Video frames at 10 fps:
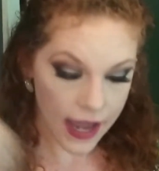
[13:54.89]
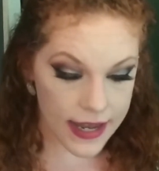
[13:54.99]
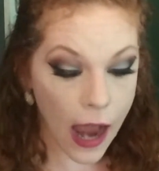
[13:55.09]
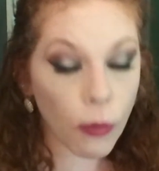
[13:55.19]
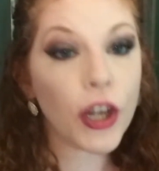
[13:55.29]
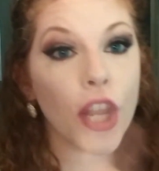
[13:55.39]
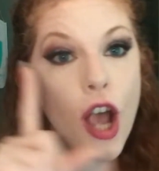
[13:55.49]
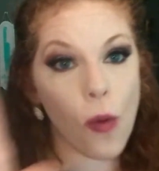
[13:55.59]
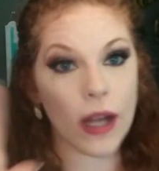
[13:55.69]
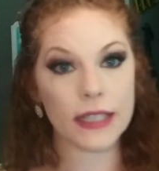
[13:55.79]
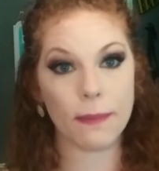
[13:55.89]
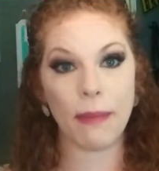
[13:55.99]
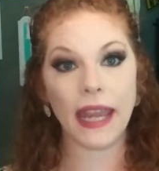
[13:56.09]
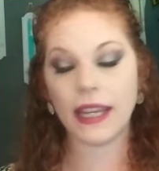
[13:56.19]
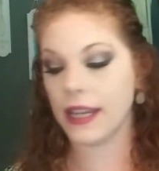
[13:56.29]
and now we're going to go on to
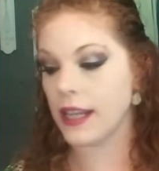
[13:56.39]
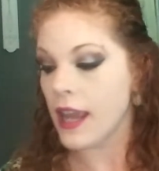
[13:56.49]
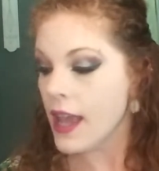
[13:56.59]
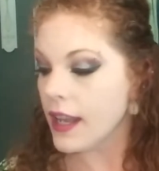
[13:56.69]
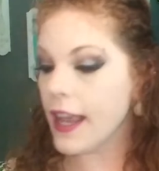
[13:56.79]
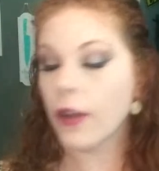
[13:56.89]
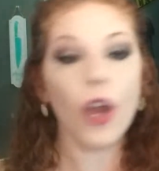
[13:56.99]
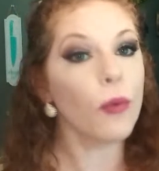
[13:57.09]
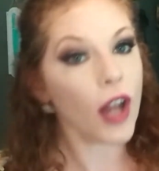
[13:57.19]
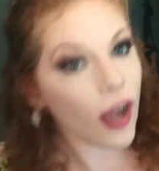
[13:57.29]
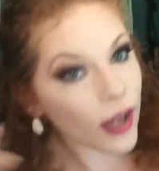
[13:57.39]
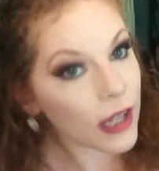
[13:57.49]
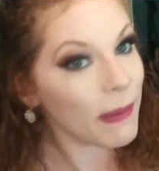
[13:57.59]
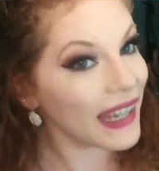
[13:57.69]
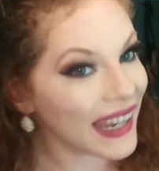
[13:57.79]
baking. Now, no, we're not
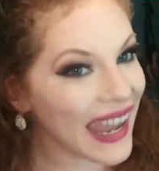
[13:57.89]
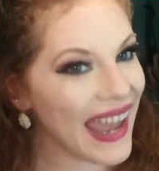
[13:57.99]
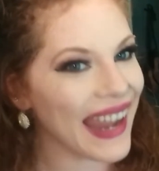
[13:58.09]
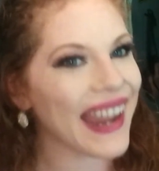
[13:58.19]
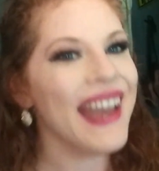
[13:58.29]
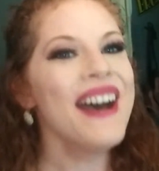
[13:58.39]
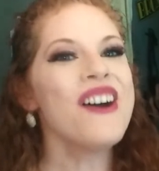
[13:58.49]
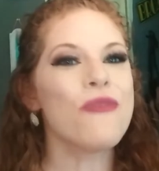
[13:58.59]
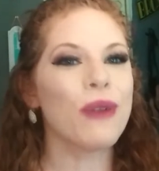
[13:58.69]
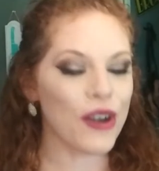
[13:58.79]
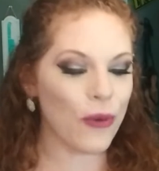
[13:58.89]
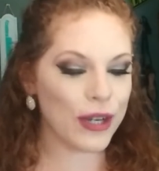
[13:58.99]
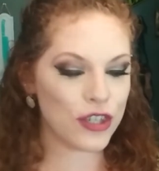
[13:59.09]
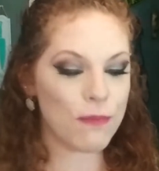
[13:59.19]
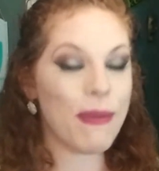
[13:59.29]
going to bake a cake. We're
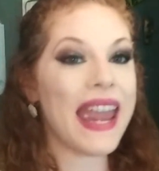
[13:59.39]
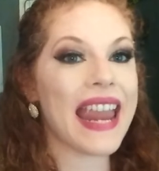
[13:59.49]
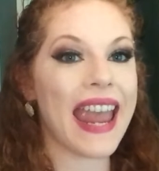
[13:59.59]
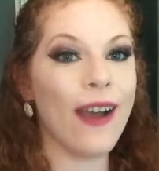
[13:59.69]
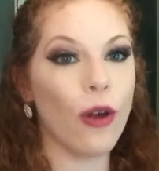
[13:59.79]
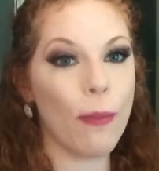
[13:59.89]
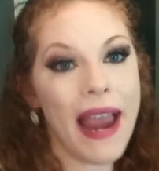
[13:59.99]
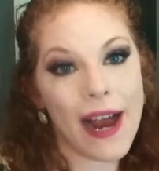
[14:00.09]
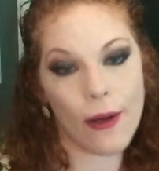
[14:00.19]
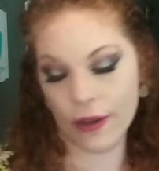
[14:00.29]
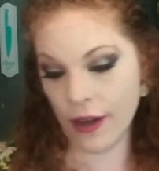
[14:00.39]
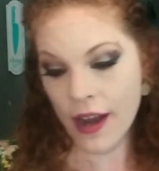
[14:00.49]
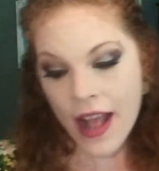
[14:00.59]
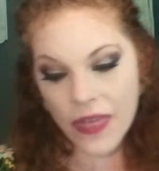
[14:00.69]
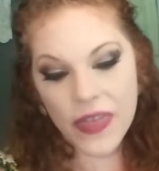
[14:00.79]
going to bake our powder.
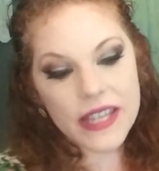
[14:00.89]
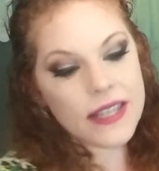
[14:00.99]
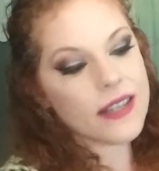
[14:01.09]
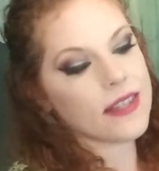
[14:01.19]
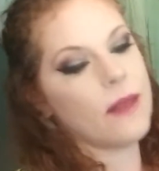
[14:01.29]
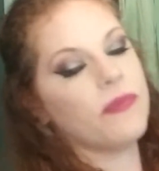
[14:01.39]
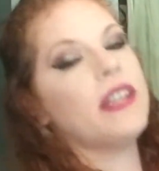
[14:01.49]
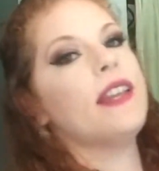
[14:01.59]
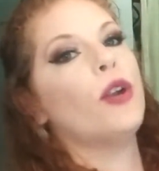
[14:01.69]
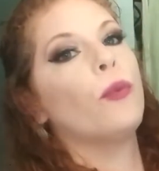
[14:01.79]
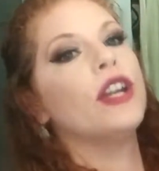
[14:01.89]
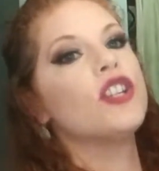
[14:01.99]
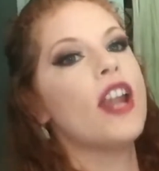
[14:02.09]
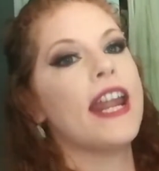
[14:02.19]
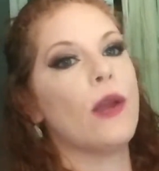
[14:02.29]
This is something that
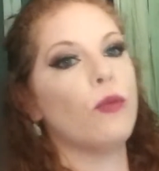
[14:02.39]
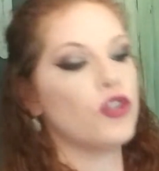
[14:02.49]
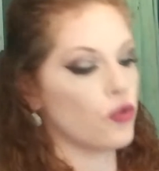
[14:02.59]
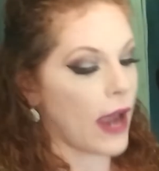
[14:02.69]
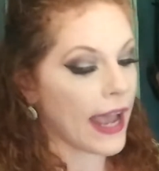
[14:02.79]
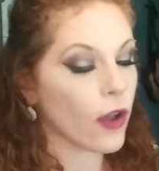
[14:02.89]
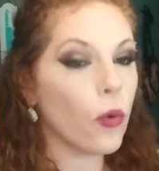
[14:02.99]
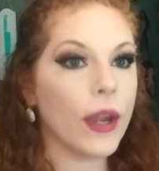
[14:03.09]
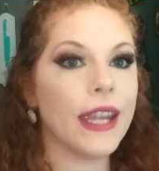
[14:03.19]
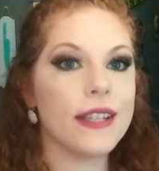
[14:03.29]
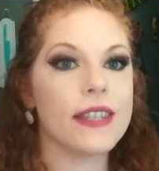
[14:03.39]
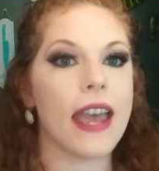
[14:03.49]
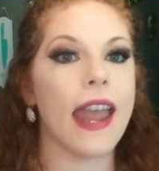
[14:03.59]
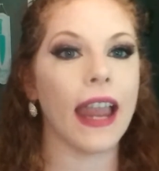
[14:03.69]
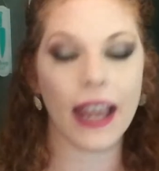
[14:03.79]
originated with drag queens,
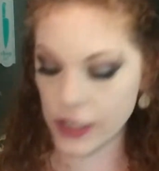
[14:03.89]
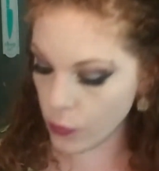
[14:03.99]
and